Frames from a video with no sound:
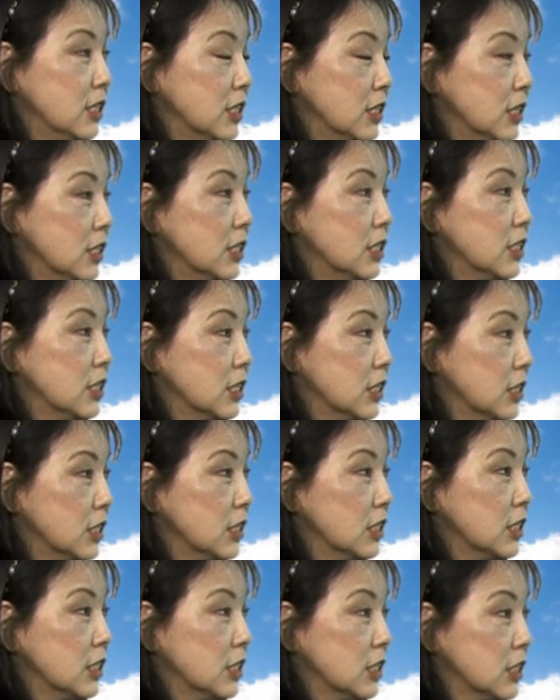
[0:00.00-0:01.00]

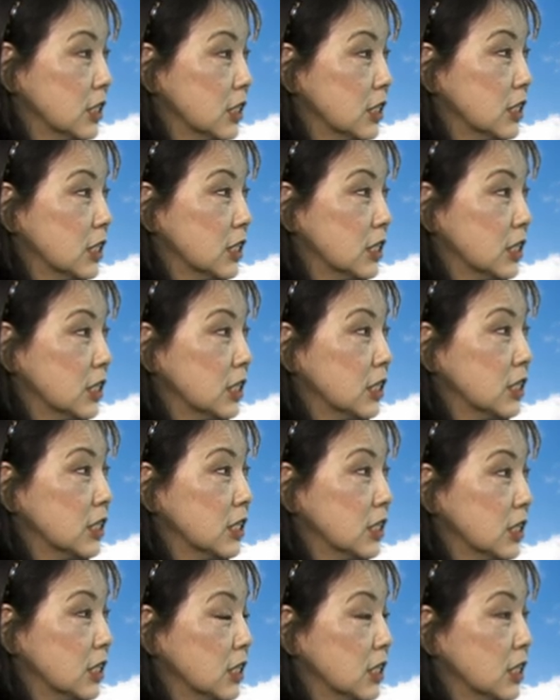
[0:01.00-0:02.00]

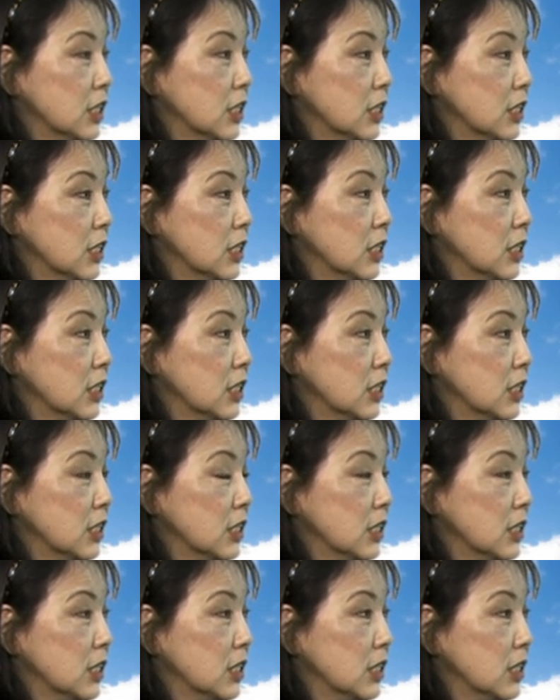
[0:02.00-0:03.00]

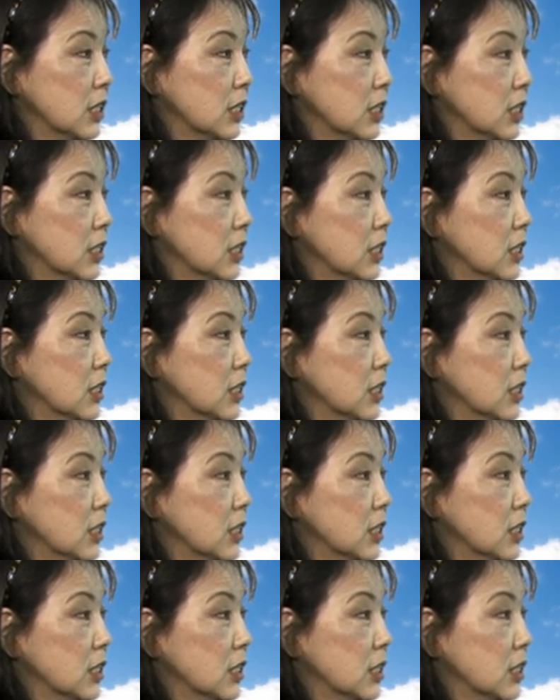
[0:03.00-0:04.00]

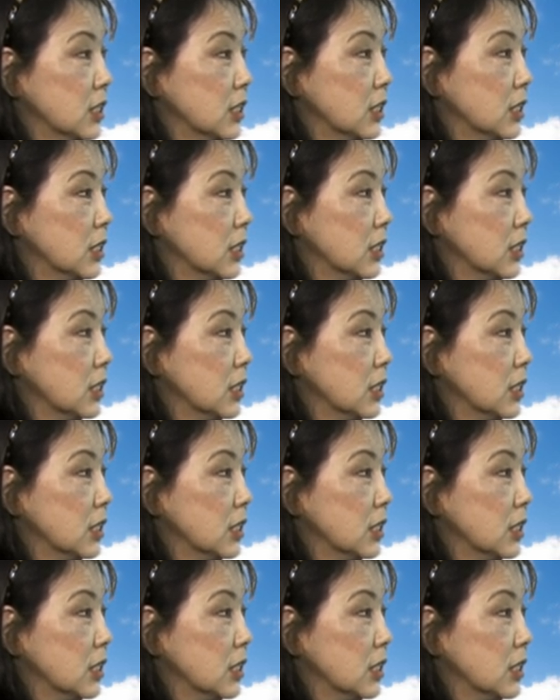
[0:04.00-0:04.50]
(not speaking)